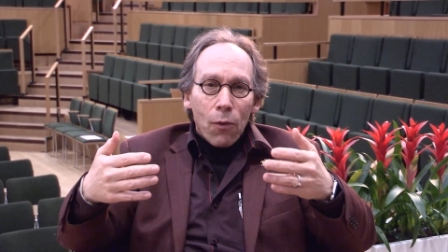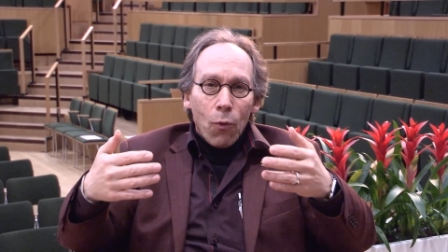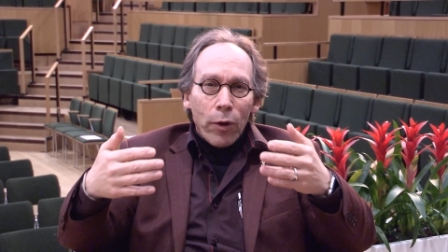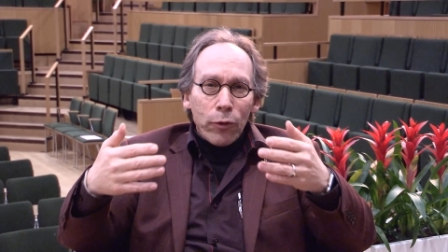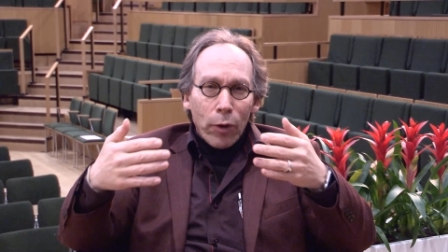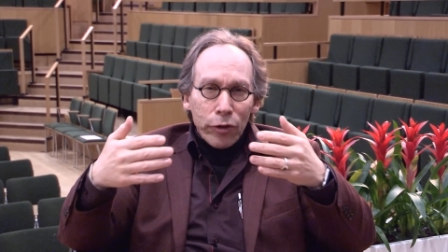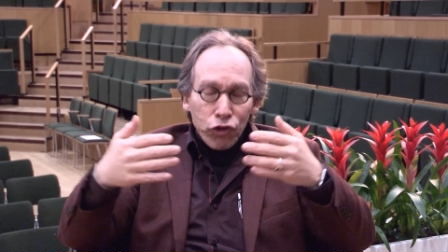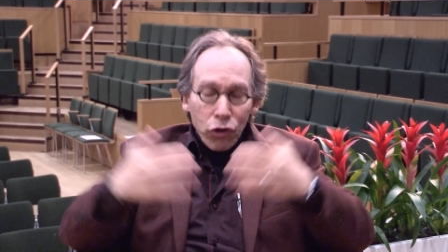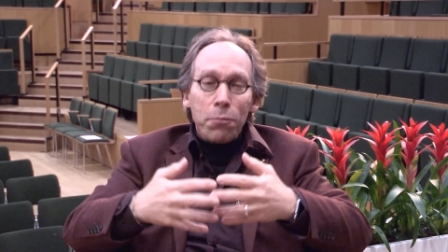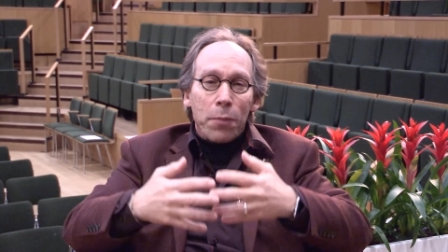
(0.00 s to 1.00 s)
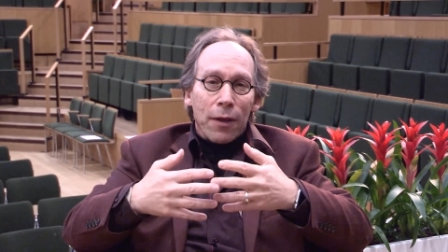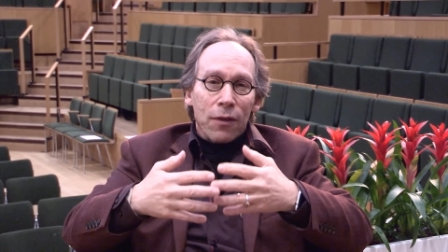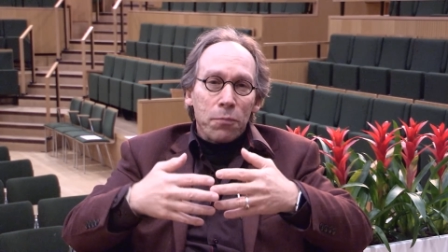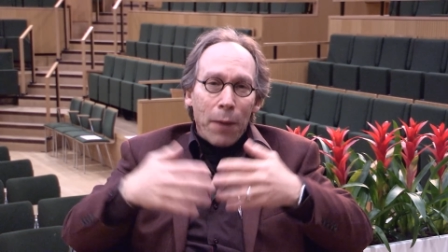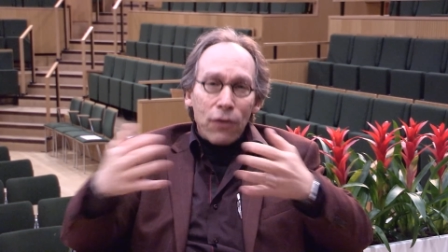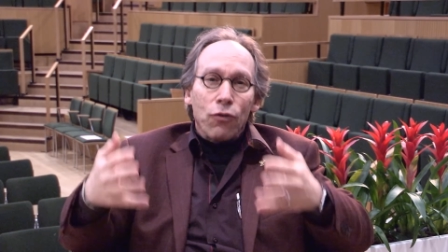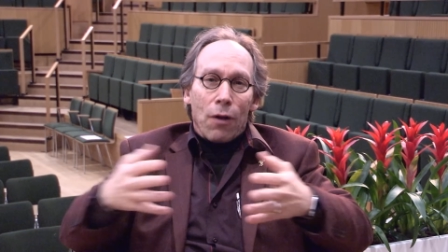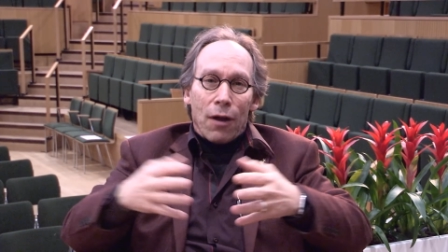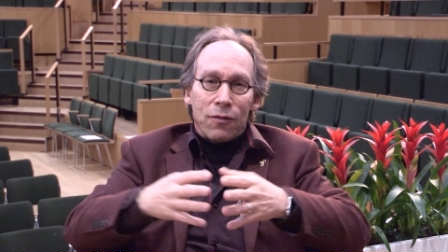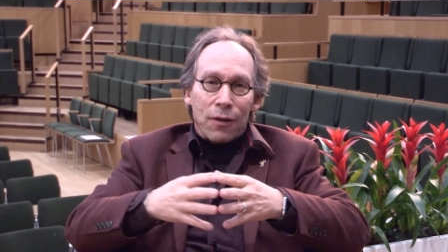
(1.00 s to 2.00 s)
what one shouldn't be is
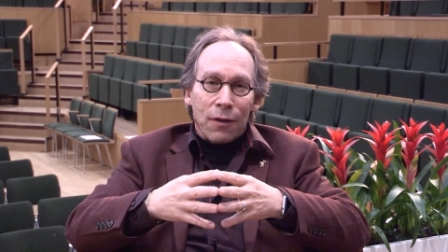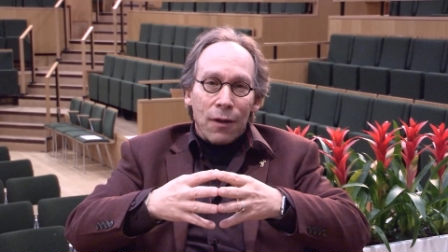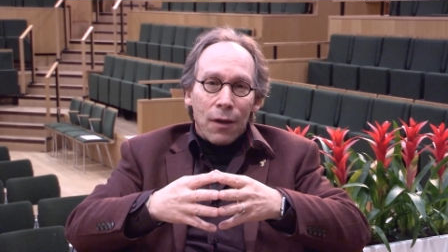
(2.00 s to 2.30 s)
patronizing.